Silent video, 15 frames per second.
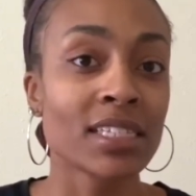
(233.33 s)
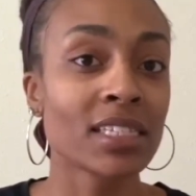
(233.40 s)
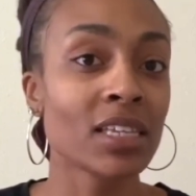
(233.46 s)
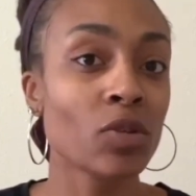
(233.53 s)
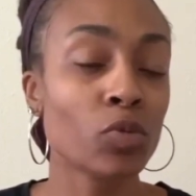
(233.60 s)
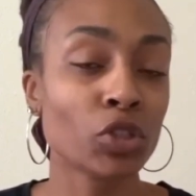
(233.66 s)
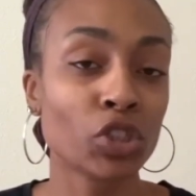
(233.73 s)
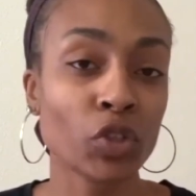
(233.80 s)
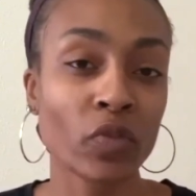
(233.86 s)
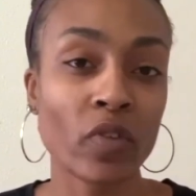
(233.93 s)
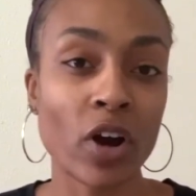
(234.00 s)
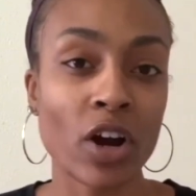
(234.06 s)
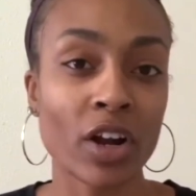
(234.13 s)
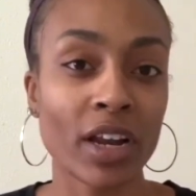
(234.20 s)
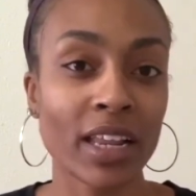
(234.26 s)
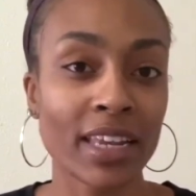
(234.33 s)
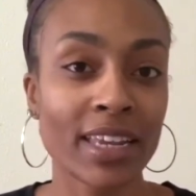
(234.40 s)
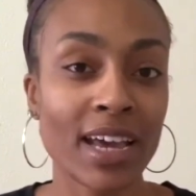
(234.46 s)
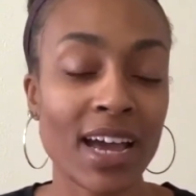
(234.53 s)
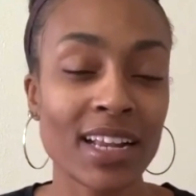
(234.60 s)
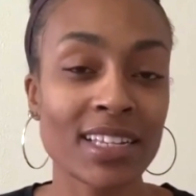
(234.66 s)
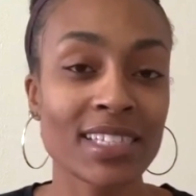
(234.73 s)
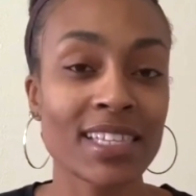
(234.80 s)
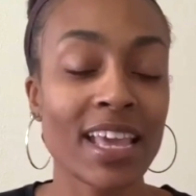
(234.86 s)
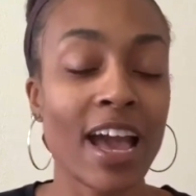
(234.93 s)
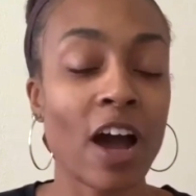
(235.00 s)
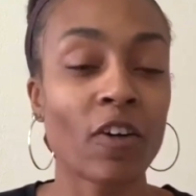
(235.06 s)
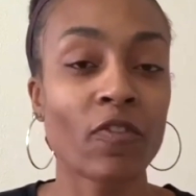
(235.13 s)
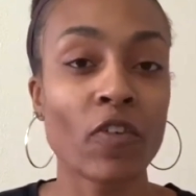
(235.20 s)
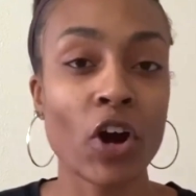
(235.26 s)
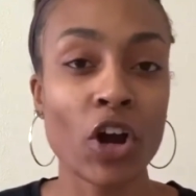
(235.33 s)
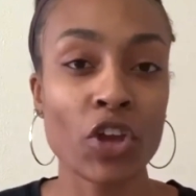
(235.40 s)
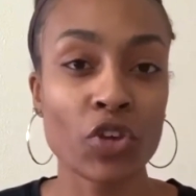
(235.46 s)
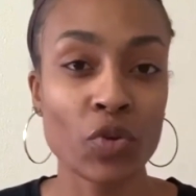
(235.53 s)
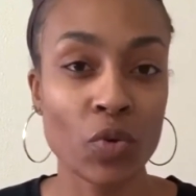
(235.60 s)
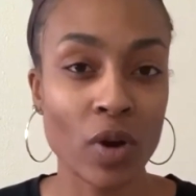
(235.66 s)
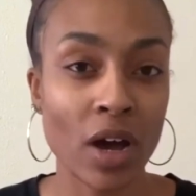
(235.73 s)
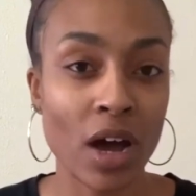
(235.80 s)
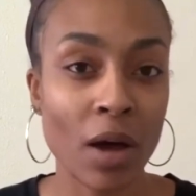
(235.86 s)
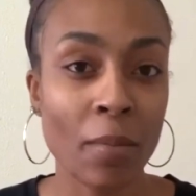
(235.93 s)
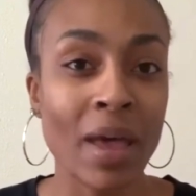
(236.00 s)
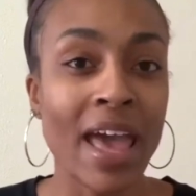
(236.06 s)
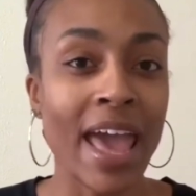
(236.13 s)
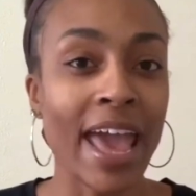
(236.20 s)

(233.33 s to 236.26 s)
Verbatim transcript: see what you've already done, see how far you come,